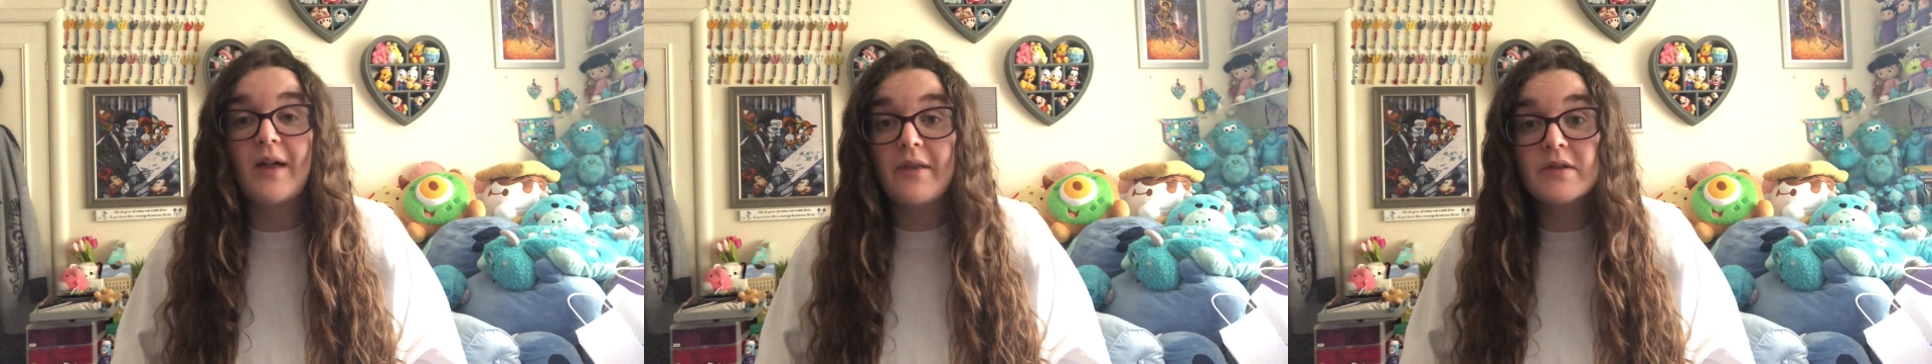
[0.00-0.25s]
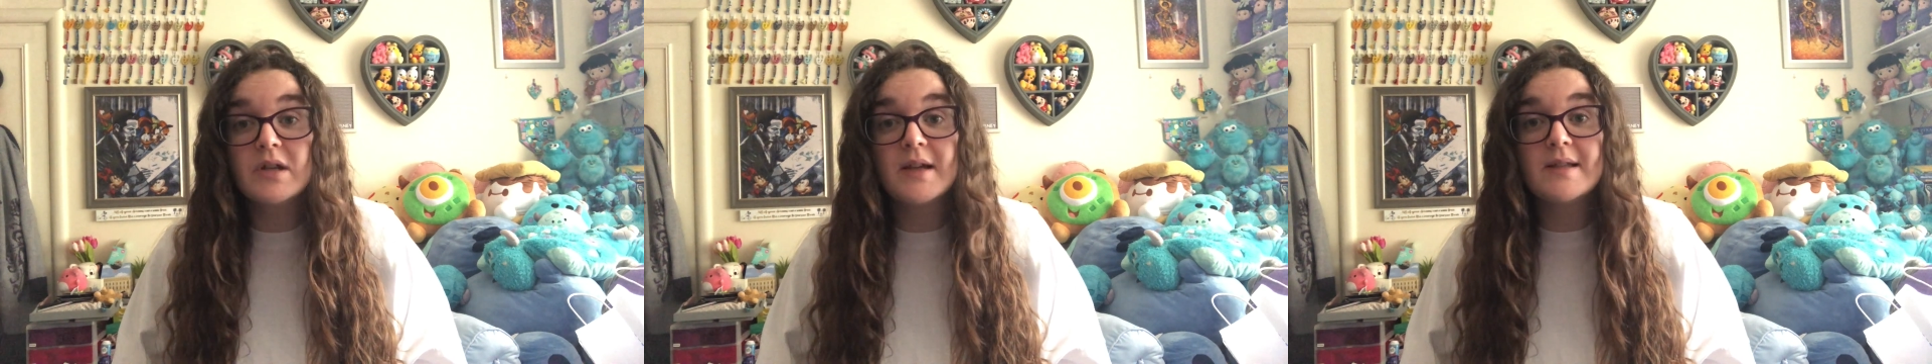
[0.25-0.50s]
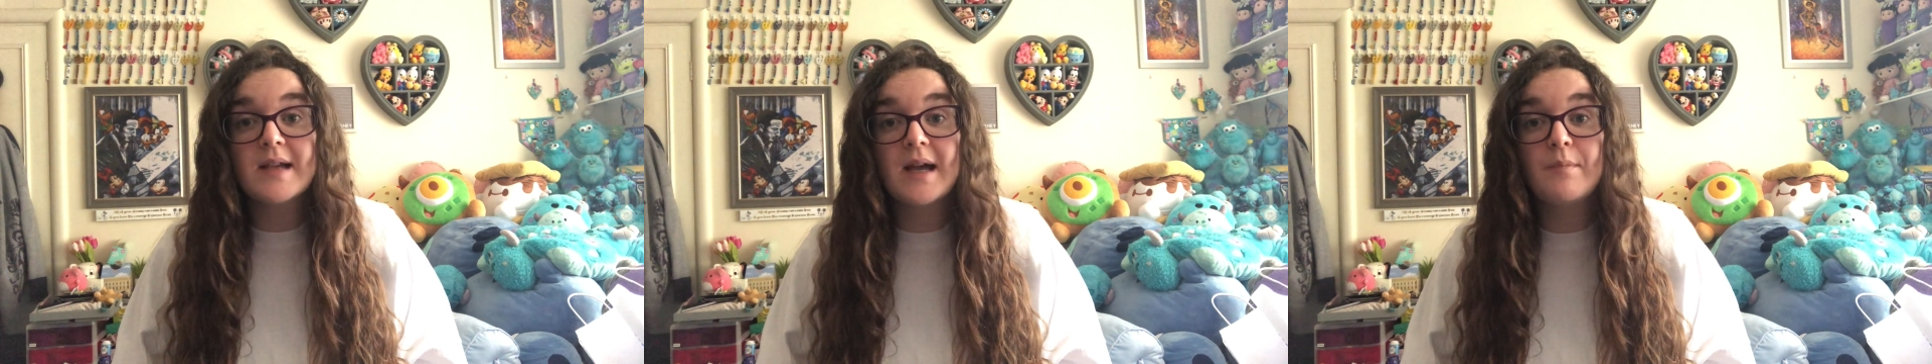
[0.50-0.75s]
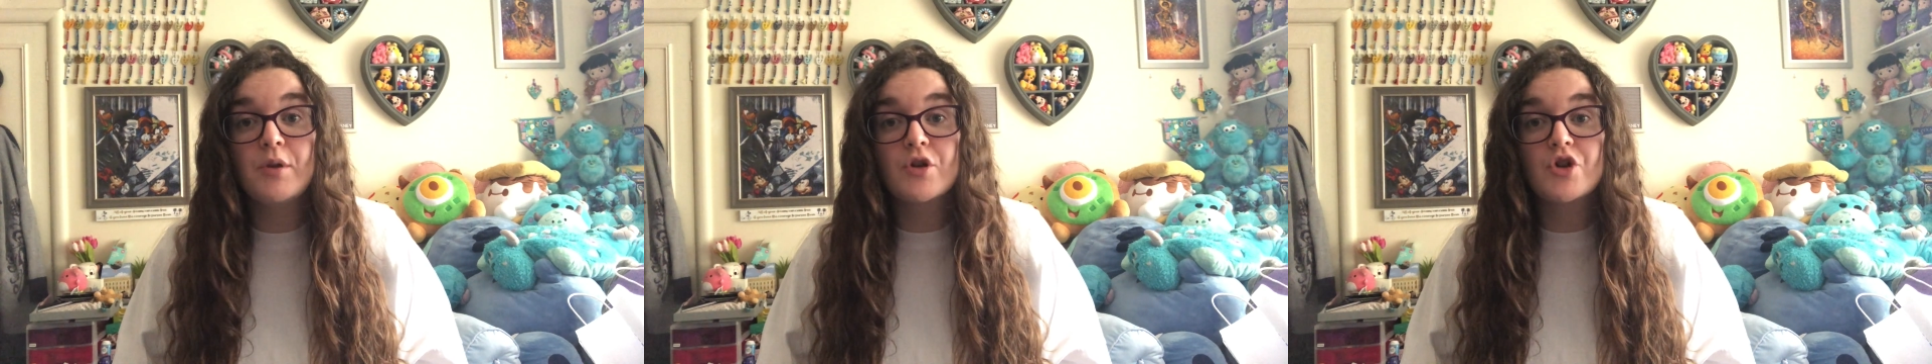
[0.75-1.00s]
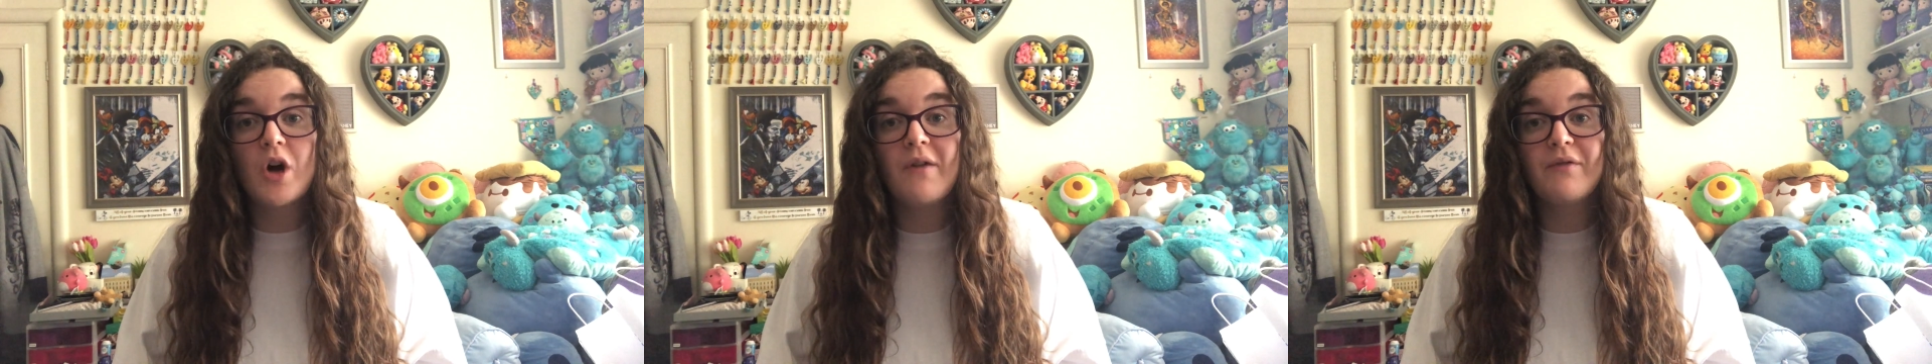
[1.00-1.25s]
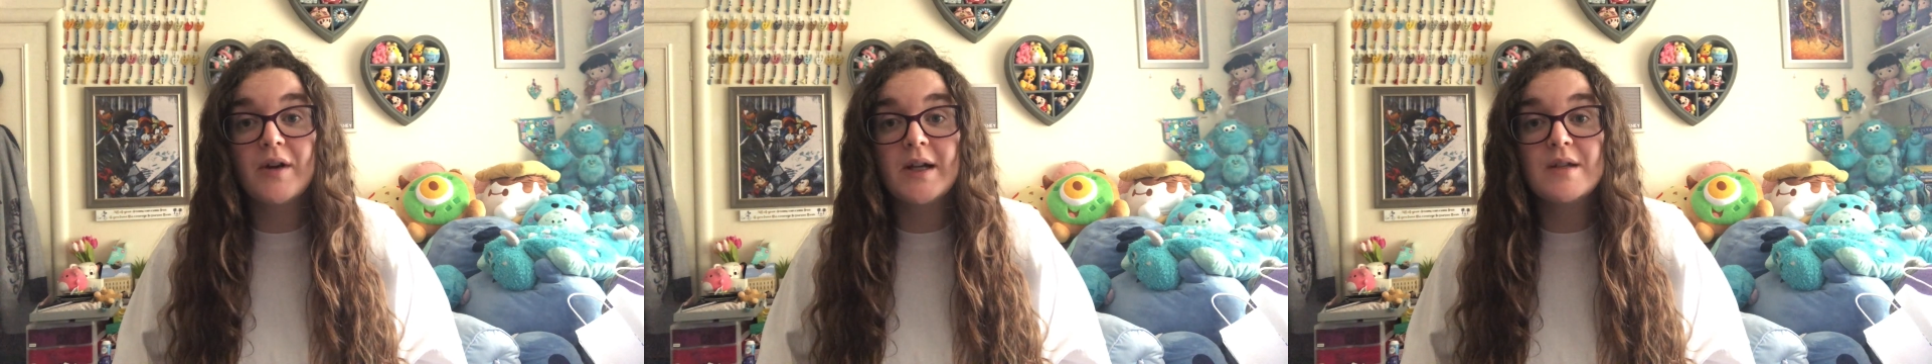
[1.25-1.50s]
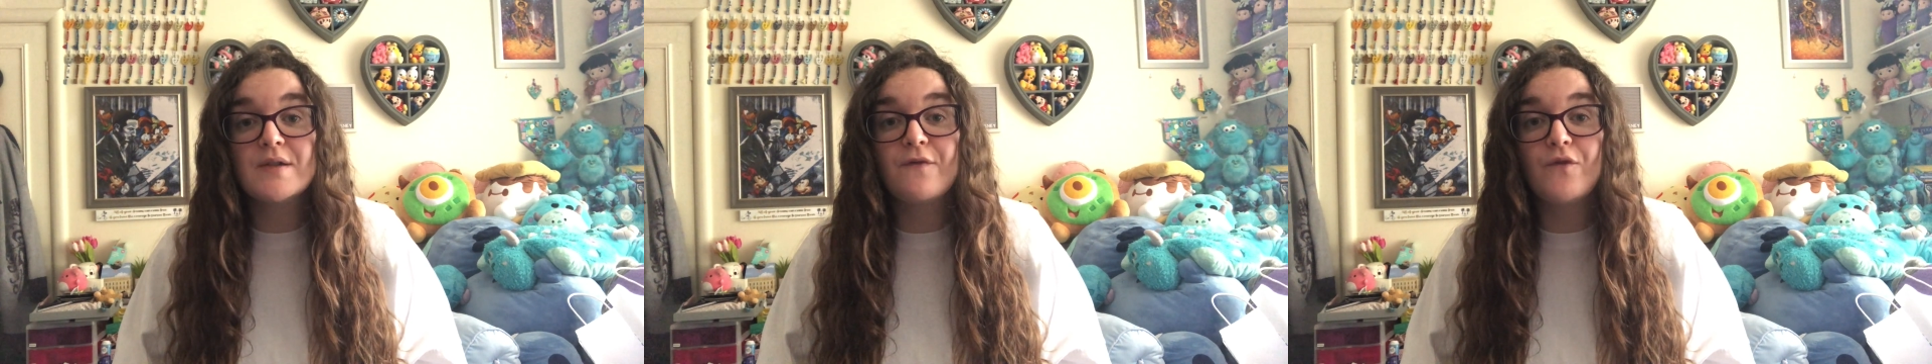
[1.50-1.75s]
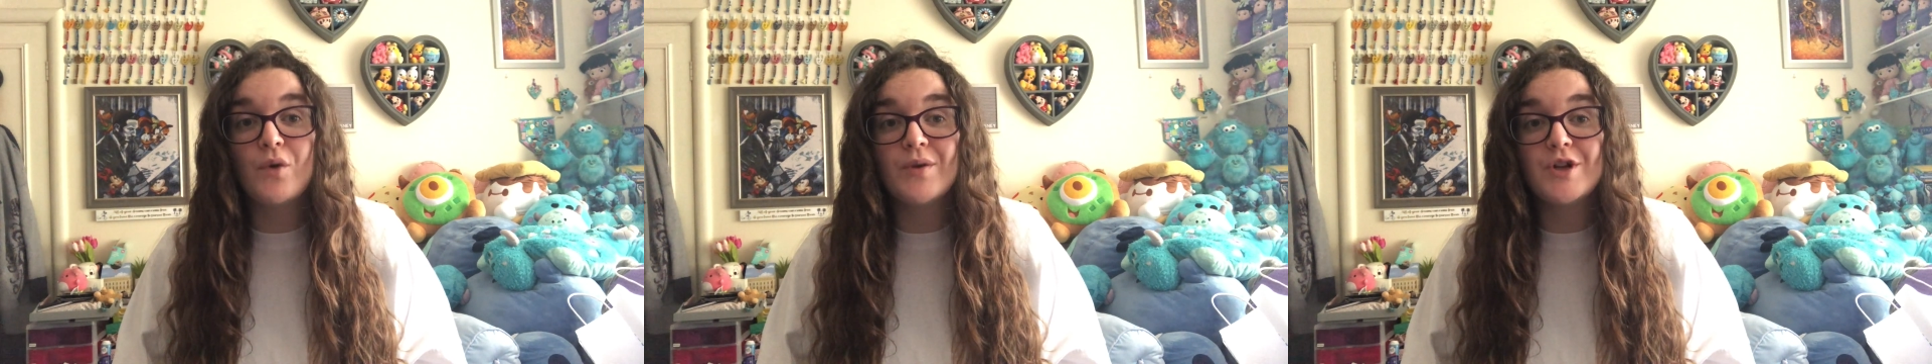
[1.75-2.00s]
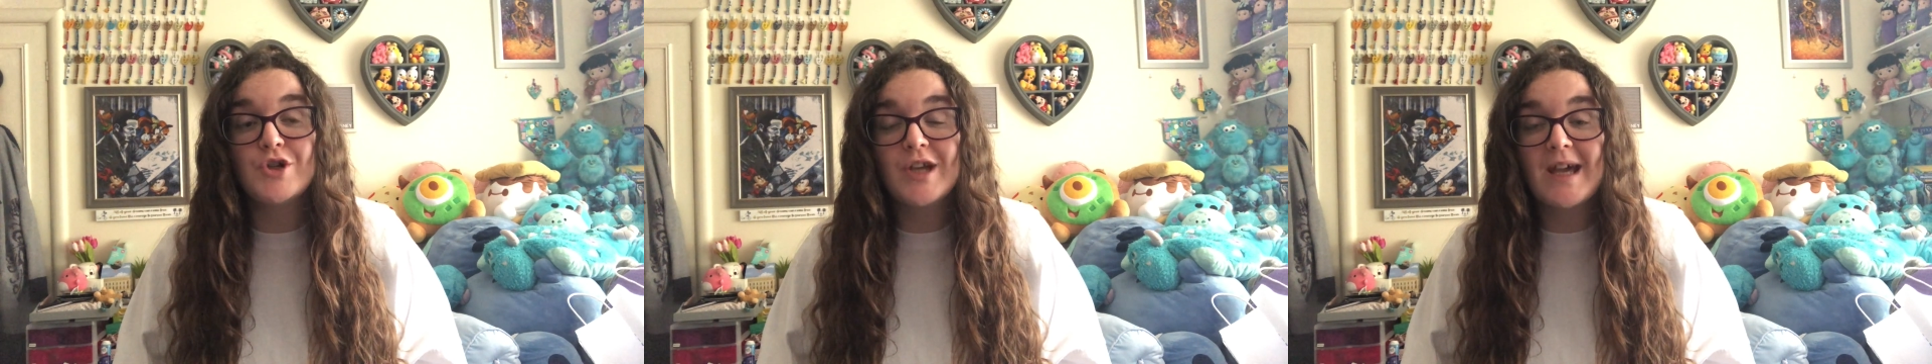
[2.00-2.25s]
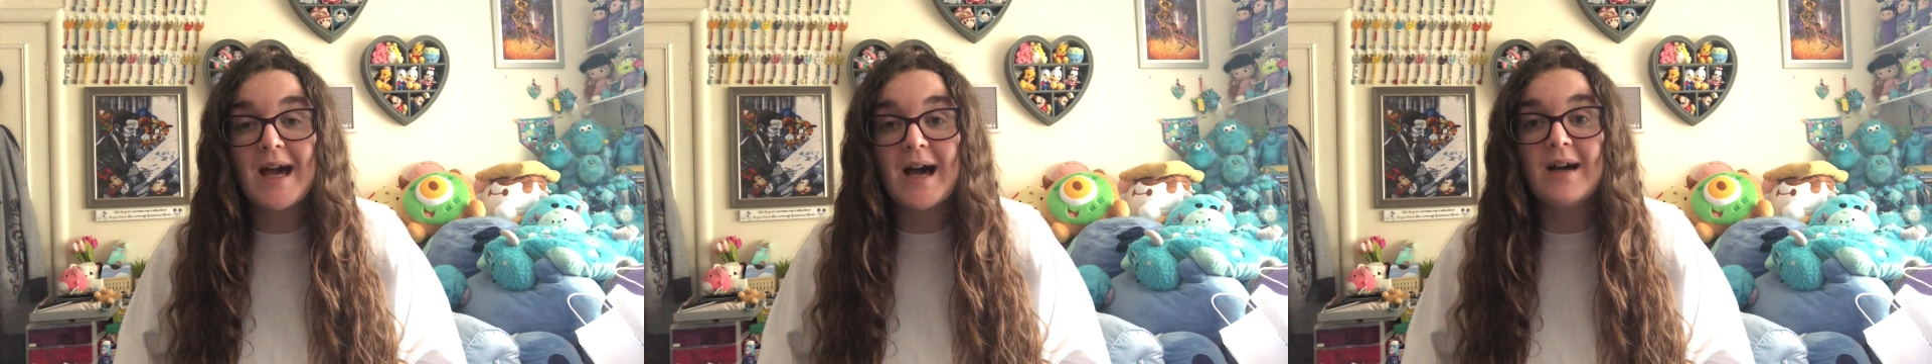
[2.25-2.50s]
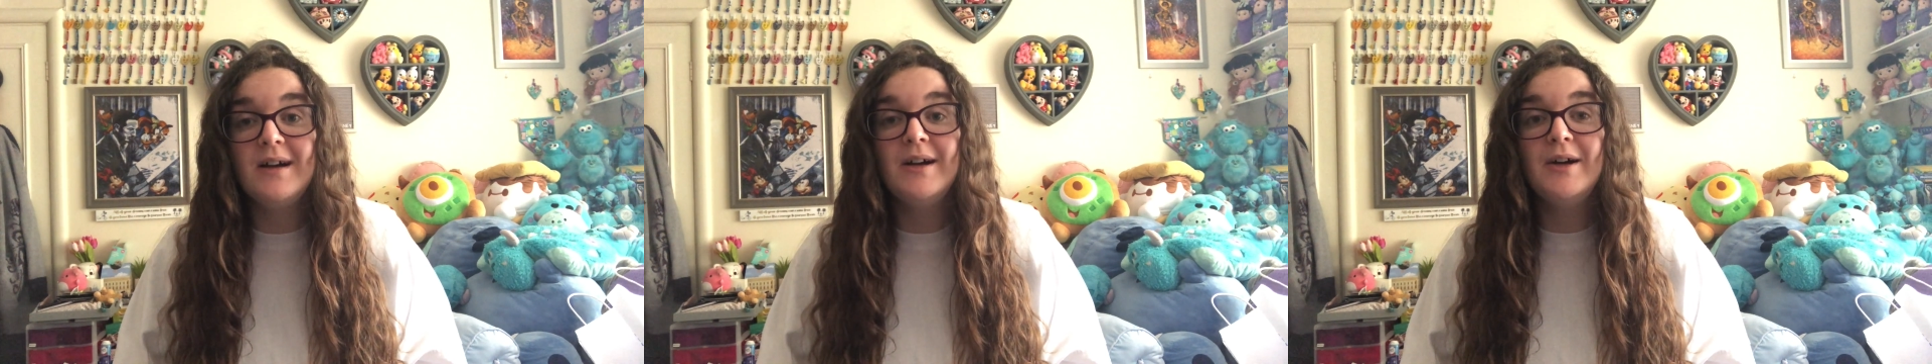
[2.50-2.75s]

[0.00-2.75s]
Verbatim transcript: Valentine's Day plush offerings for this year